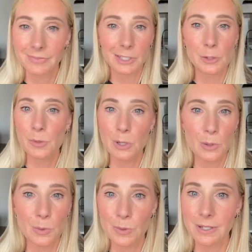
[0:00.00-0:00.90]
you
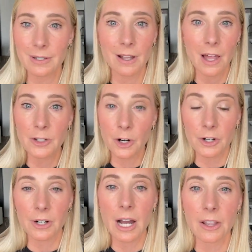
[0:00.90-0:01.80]
use a lot
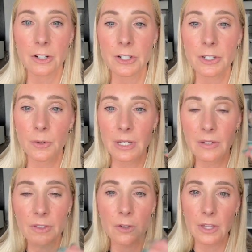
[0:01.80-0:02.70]
darker colors. So
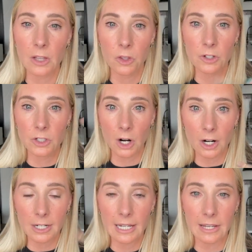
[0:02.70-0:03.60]
even though they look
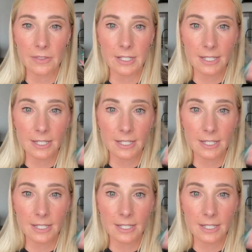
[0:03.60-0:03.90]
dark in the